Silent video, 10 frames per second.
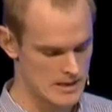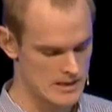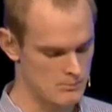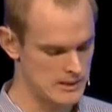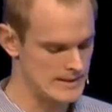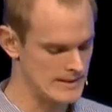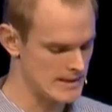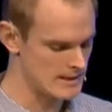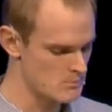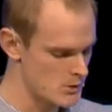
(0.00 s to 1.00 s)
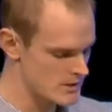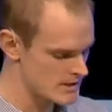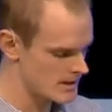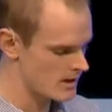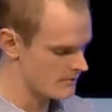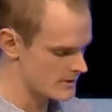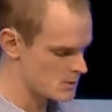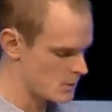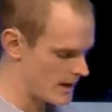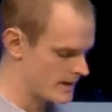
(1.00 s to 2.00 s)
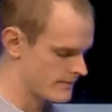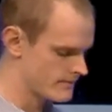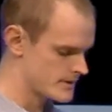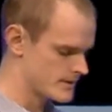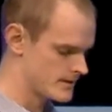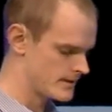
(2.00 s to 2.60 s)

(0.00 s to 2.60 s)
completely at the mercy of its waves